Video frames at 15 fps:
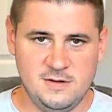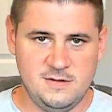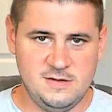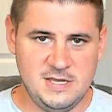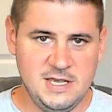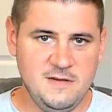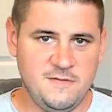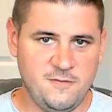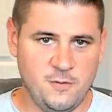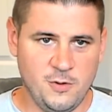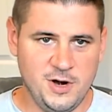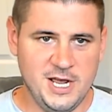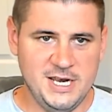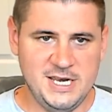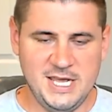
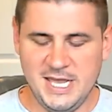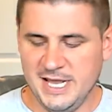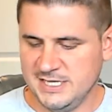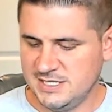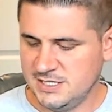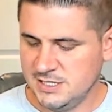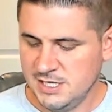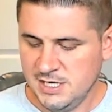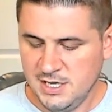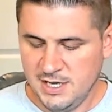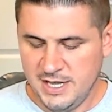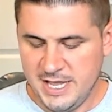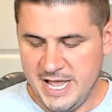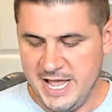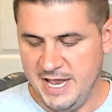T490S.
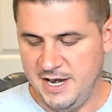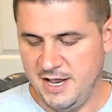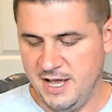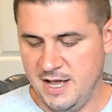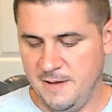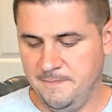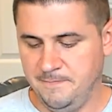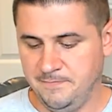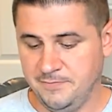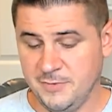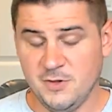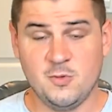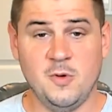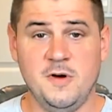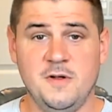And
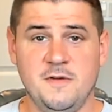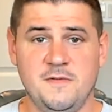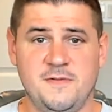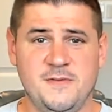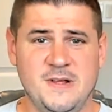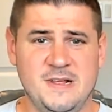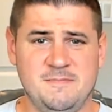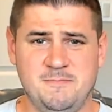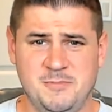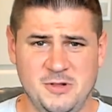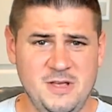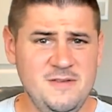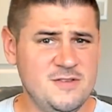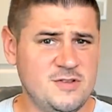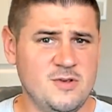it's one of, I
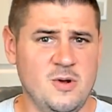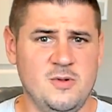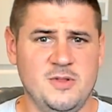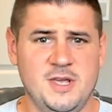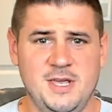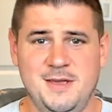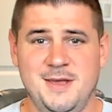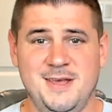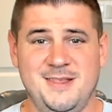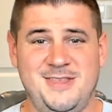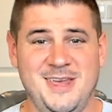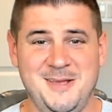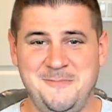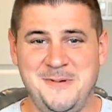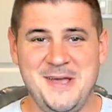believe it's the only
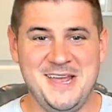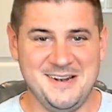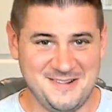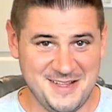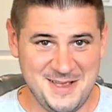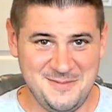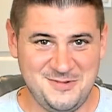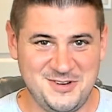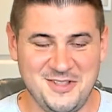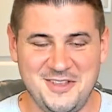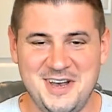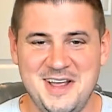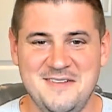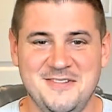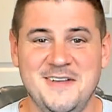ThinkPad clamshell
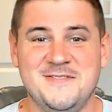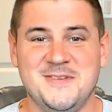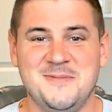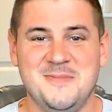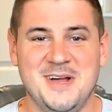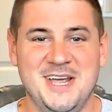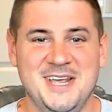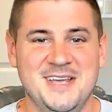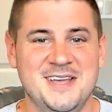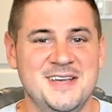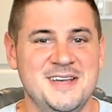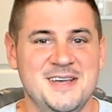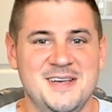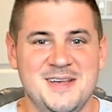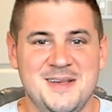that I have left in my
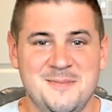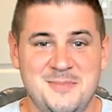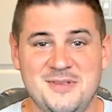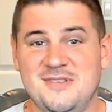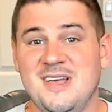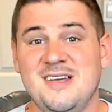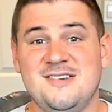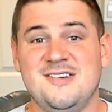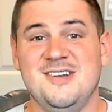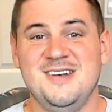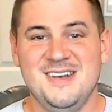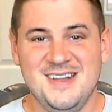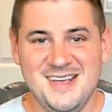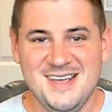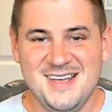possession.